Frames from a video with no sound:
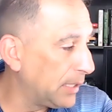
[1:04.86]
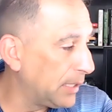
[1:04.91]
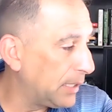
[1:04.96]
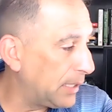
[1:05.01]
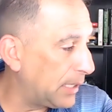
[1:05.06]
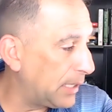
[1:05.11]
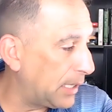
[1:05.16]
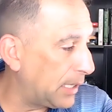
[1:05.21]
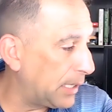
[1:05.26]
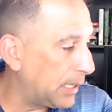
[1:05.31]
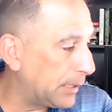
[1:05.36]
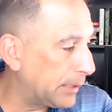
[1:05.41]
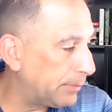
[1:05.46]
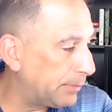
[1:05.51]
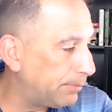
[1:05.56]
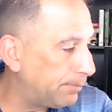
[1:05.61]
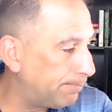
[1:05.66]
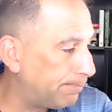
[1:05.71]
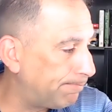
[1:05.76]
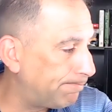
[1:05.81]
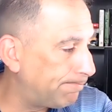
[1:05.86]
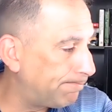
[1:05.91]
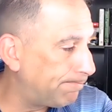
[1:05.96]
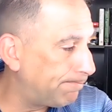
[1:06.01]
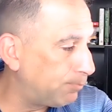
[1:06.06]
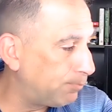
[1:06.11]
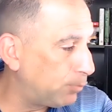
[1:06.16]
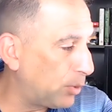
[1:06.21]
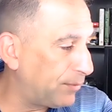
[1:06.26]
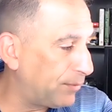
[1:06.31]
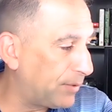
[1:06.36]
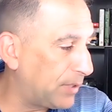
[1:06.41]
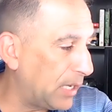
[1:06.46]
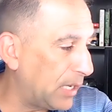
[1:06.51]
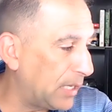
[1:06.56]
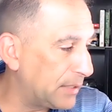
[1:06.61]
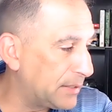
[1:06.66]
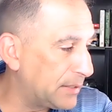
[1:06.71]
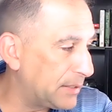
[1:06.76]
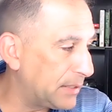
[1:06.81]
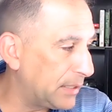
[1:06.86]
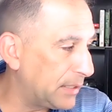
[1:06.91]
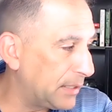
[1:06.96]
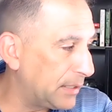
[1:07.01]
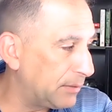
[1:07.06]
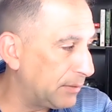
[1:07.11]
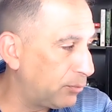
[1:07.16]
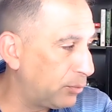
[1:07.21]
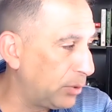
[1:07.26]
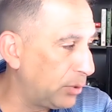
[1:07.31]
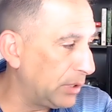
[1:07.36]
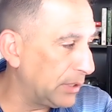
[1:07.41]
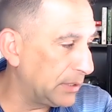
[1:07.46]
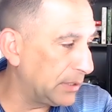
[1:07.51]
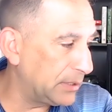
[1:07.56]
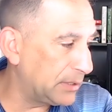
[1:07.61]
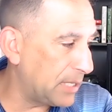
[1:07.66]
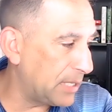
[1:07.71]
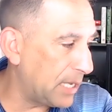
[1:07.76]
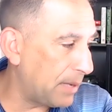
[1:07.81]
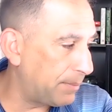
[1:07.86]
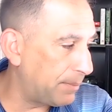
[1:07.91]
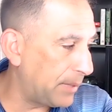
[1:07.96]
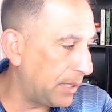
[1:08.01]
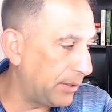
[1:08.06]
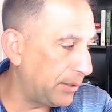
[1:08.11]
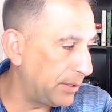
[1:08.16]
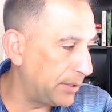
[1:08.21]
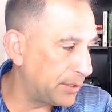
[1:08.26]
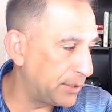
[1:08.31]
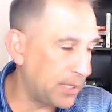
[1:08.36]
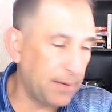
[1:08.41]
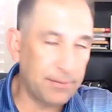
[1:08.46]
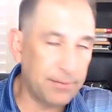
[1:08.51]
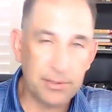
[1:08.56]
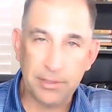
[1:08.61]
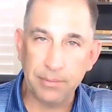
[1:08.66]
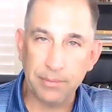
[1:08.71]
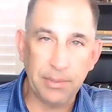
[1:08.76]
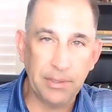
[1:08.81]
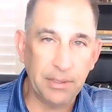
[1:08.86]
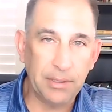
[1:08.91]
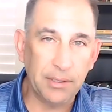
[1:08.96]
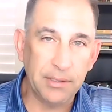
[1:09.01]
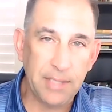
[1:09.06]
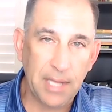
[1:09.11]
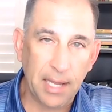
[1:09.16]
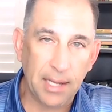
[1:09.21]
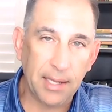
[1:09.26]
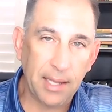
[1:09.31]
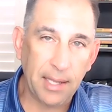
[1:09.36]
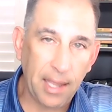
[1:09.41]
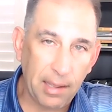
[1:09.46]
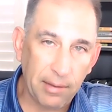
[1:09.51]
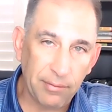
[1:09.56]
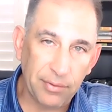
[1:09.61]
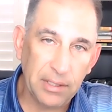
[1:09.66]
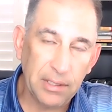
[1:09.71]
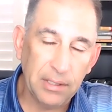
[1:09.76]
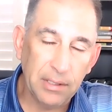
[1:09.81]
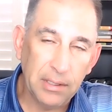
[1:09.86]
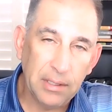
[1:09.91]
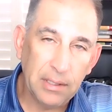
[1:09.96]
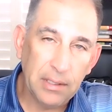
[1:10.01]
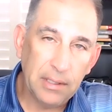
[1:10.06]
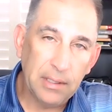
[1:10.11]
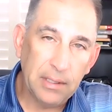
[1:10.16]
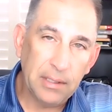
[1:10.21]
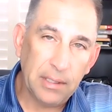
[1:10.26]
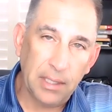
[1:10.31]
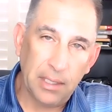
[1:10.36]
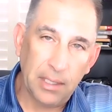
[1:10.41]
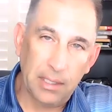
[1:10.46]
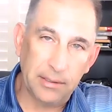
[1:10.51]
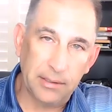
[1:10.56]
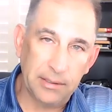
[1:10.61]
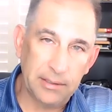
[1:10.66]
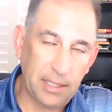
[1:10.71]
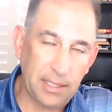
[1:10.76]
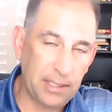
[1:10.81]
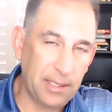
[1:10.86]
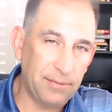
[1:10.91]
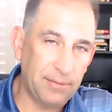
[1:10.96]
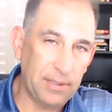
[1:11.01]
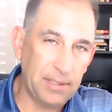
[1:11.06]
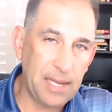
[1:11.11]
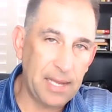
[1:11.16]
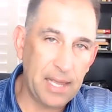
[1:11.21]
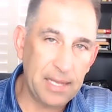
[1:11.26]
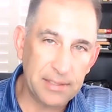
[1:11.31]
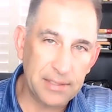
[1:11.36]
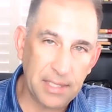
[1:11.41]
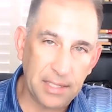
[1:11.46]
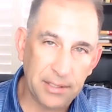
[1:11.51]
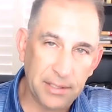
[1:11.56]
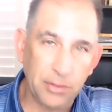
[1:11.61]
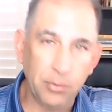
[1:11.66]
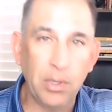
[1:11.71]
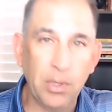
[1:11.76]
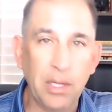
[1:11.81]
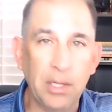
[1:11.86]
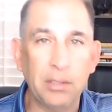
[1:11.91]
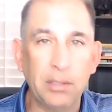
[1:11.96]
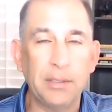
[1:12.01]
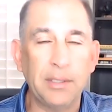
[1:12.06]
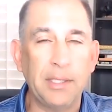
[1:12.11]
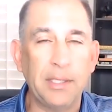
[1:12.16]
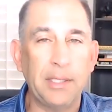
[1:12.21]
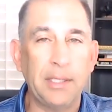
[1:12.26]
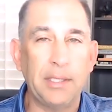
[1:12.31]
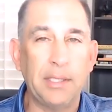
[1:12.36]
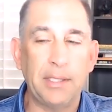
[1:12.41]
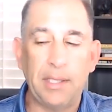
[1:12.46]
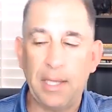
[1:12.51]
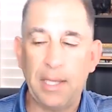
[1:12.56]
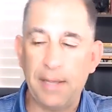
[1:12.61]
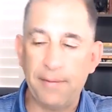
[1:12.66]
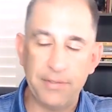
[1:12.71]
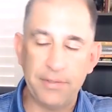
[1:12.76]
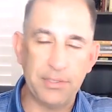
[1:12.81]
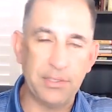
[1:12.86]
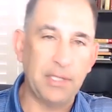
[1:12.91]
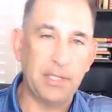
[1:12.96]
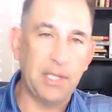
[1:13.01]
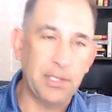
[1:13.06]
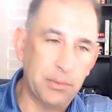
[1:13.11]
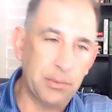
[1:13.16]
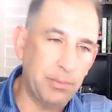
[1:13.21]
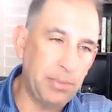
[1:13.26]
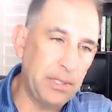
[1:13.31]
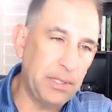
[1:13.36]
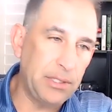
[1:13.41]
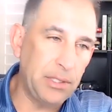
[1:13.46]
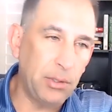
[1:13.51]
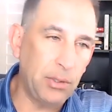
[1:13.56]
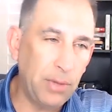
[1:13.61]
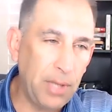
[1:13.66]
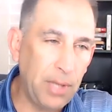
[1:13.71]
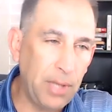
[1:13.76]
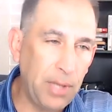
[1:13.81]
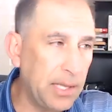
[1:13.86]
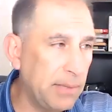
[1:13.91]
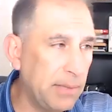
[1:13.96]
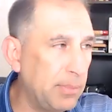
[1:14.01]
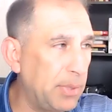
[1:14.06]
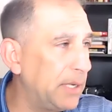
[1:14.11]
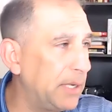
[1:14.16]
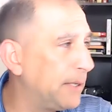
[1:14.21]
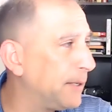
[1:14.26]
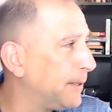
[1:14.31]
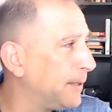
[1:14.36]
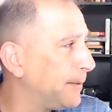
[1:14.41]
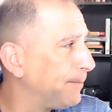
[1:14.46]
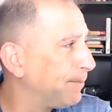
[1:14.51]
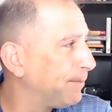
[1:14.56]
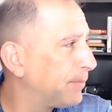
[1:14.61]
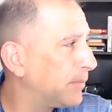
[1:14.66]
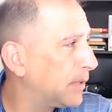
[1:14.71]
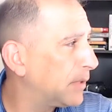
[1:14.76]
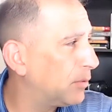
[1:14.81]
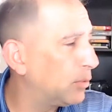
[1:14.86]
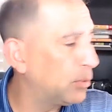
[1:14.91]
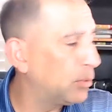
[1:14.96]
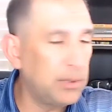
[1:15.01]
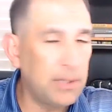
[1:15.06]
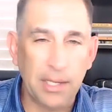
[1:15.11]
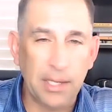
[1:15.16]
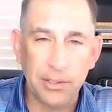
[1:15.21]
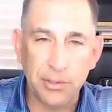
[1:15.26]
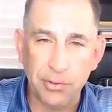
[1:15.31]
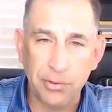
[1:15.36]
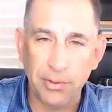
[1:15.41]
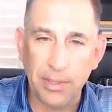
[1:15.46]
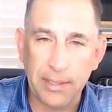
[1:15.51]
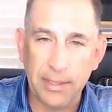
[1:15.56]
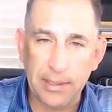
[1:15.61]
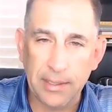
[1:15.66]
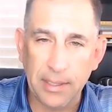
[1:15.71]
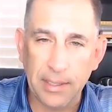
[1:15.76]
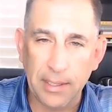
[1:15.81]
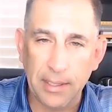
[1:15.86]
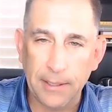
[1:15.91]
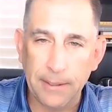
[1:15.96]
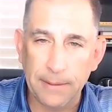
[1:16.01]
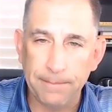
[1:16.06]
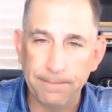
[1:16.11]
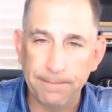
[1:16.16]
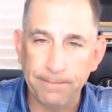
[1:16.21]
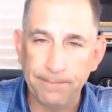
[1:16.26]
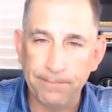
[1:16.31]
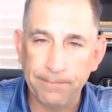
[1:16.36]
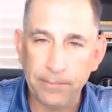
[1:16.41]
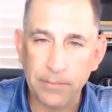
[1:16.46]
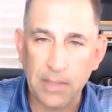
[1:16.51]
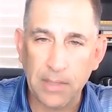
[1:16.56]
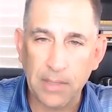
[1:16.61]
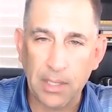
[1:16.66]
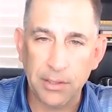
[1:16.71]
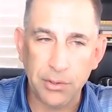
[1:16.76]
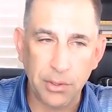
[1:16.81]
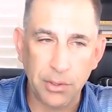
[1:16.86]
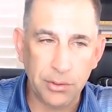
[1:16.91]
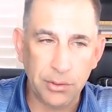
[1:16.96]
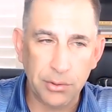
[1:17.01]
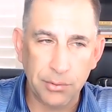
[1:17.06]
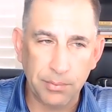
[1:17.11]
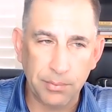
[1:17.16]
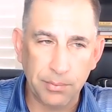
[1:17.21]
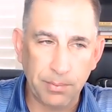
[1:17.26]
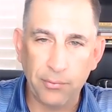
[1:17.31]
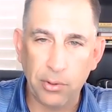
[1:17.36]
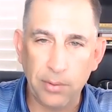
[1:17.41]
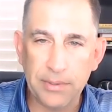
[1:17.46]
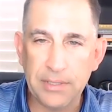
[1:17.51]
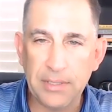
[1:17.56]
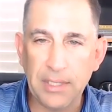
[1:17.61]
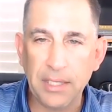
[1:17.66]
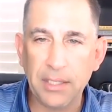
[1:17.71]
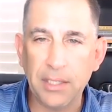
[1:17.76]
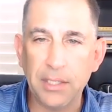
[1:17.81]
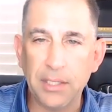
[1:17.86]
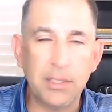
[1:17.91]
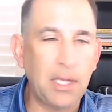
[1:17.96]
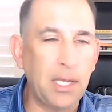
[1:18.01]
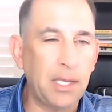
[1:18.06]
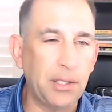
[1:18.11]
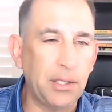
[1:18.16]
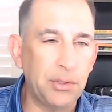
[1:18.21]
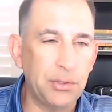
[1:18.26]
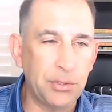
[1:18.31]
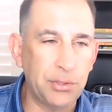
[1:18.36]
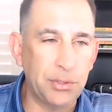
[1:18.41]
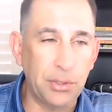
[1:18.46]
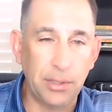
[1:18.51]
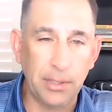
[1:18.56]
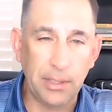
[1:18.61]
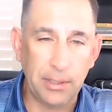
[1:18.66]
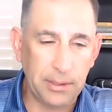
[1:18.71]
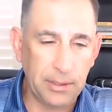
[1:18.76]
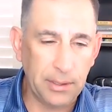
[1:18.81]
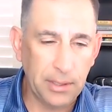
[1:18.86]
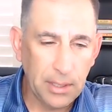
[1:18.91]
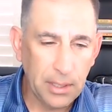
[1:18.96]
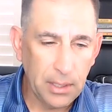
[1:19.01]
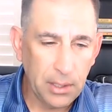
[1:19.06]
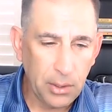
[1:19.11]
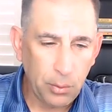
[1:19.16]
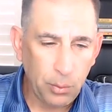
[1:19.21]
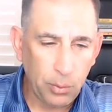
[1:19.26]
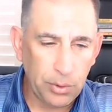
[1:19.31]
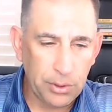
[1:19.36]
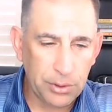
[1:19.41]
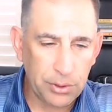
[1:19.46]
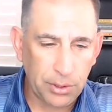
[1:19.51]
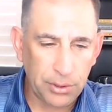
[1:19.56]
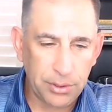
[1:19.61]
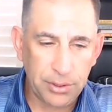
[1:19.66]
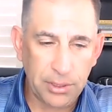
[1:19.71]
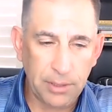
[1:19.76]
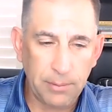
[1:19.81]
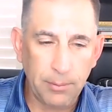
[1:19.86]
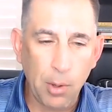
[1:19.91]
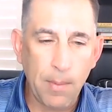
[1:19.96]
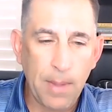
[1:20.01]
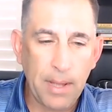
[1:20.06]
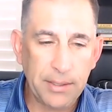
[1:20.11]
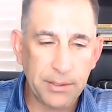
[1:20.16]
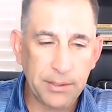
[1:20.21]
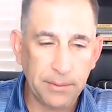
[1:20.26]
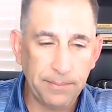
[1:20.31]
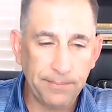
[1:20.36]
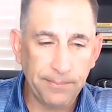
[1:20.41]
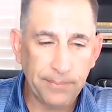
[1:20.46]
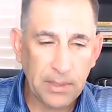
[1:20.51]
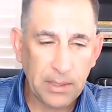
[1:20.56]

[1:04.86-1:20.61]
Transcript: um, we've got uh, really the top areas, obviously being tech heavy. Uh, the tech heavy Nasdaq did well. Uh, obviously, the S and P did okay, but not as great, um, not as good as a performance. And that kind of goes to show you that when you start to see momentum